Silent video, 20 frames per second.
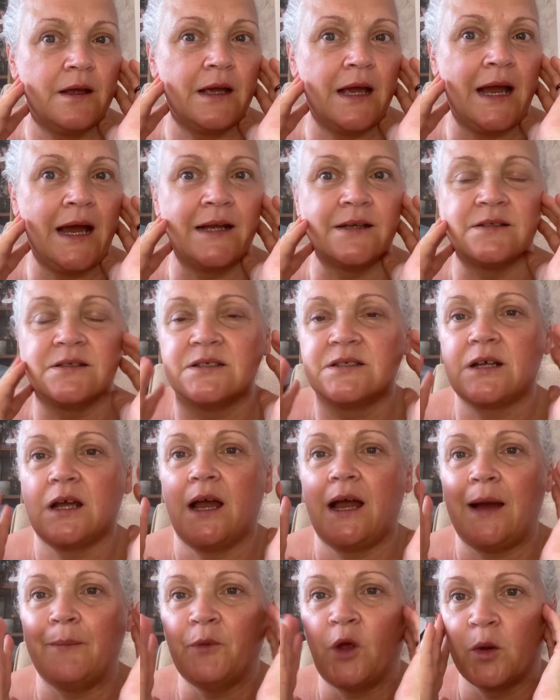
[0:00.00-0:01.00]
I'm
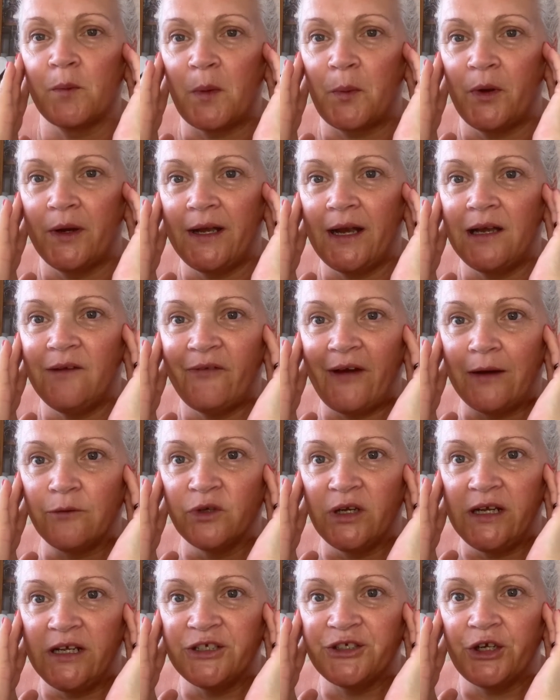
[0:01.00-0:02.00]
not going to be putting any
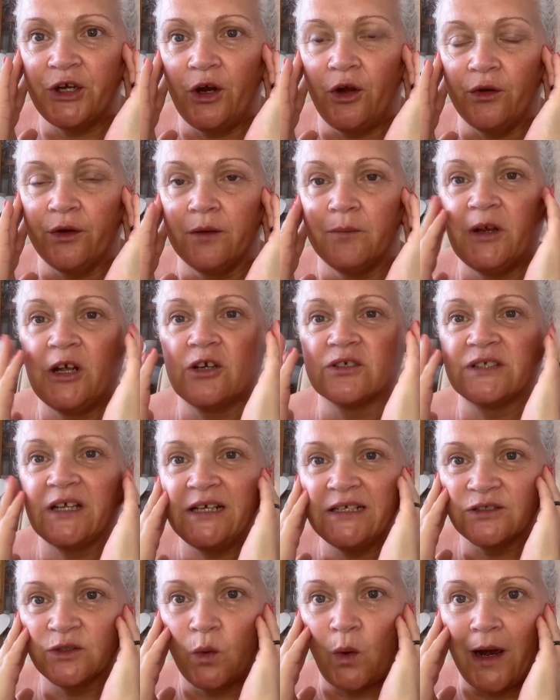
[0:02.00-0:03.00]
foundation on because it
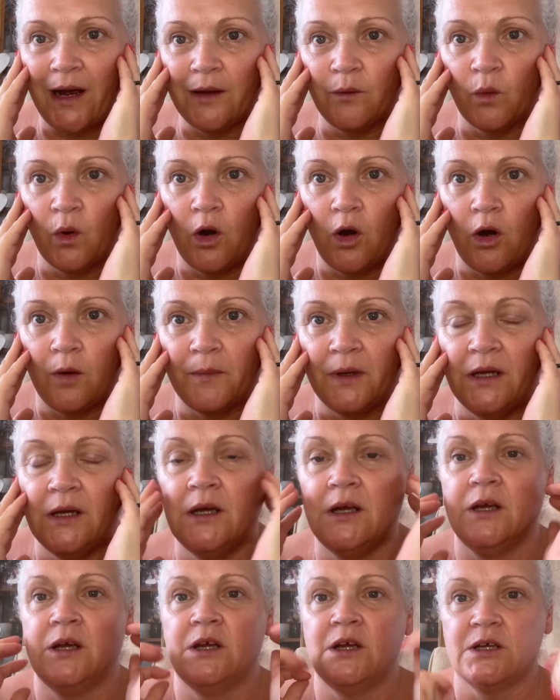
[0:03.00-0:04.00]
is quite warm.
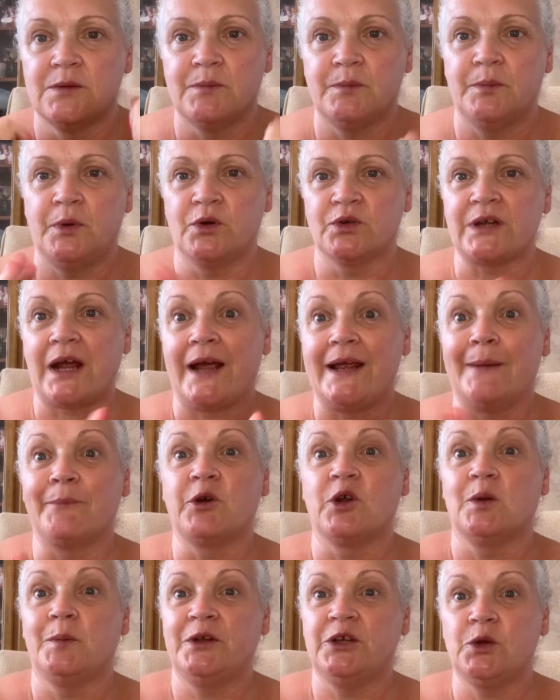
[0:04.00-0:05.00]
But I am
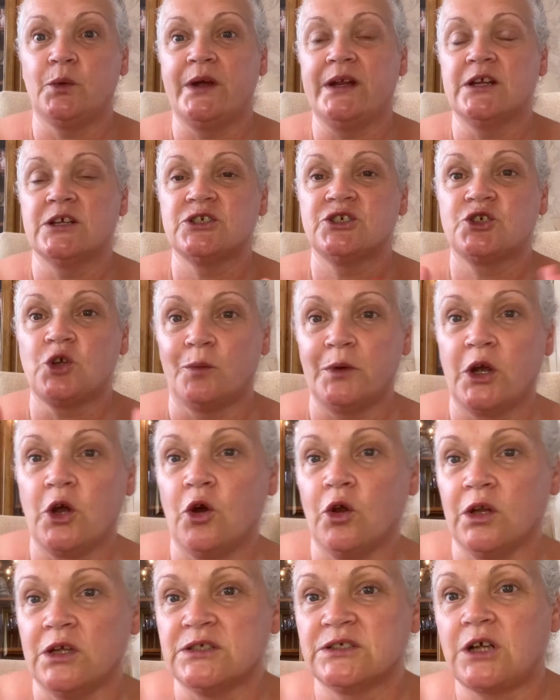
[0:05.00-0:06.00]
going to be doing summer
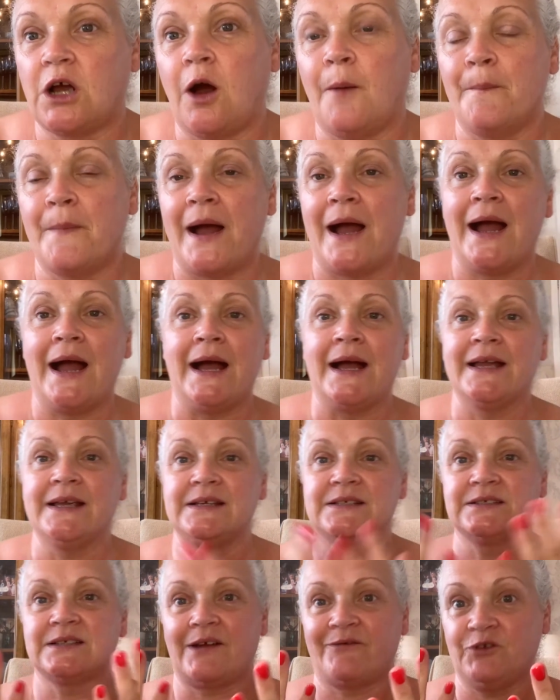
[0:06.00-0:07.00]
colours on my
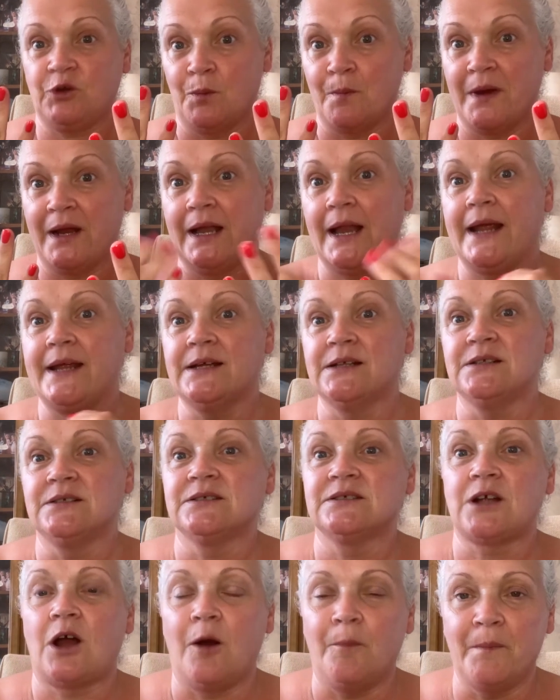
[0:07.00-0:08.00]
eyes. I've done my
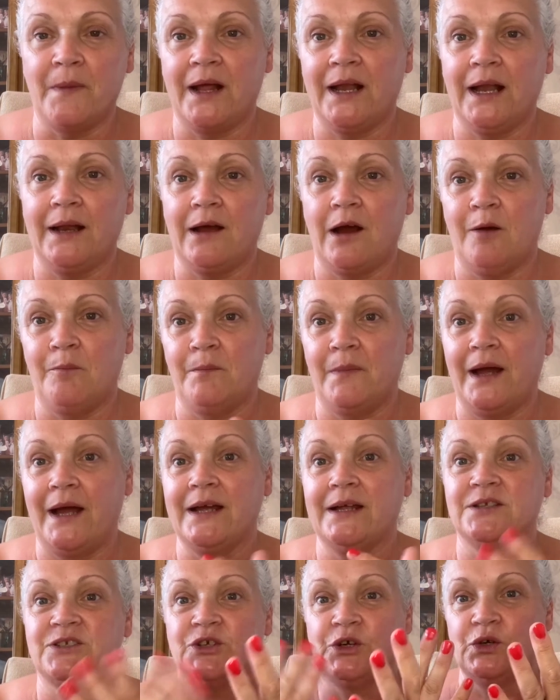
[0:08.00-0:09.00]
nails, on my
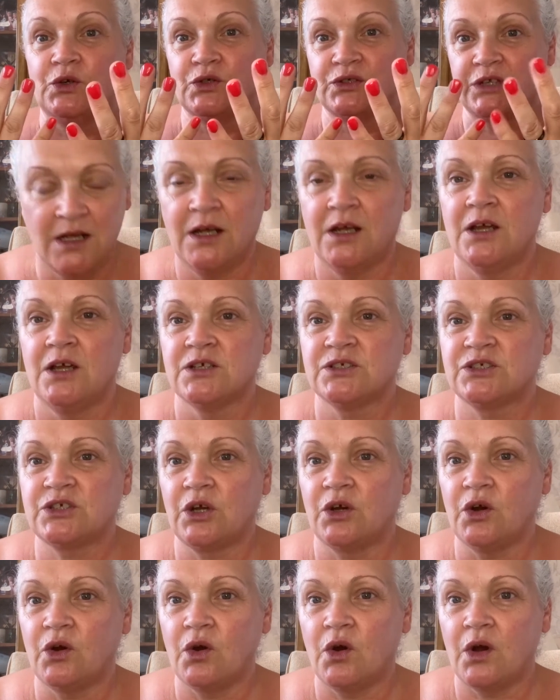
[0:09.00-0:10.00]
toes.
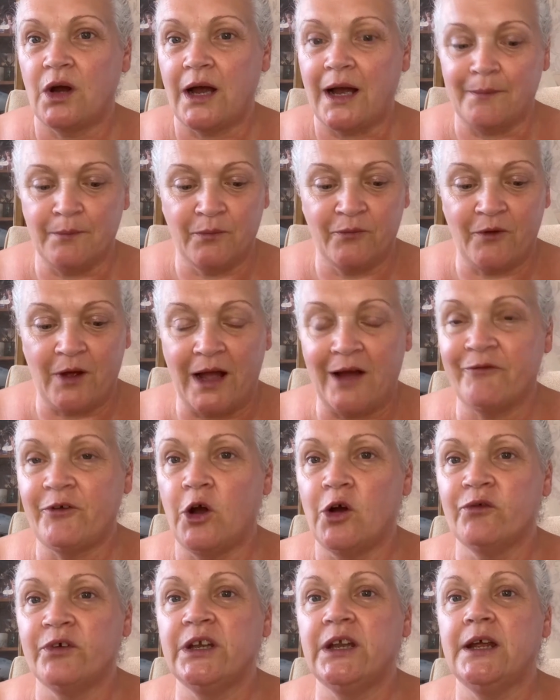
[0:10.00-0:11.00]
So I've
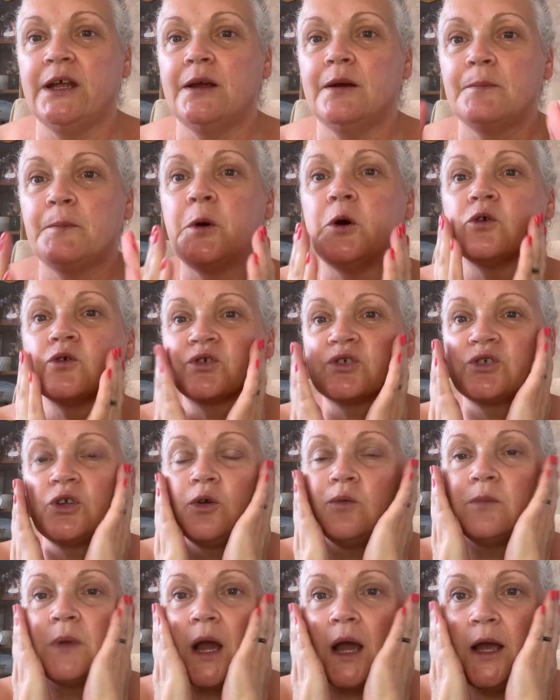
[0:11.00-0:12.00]
already put
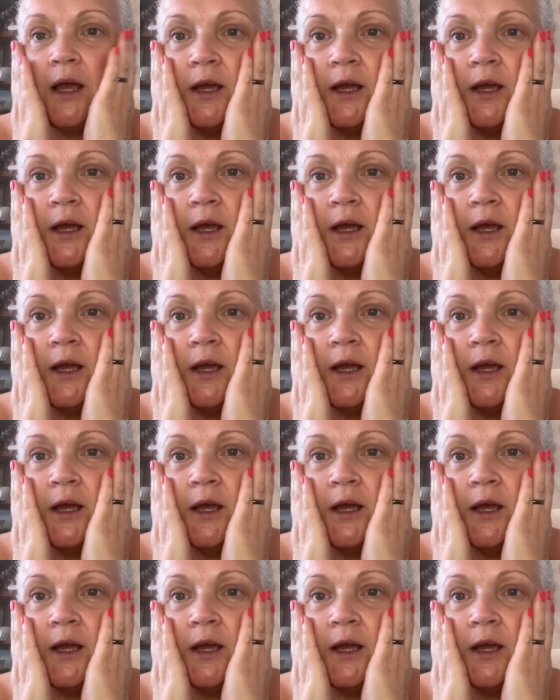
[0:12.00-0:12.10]
some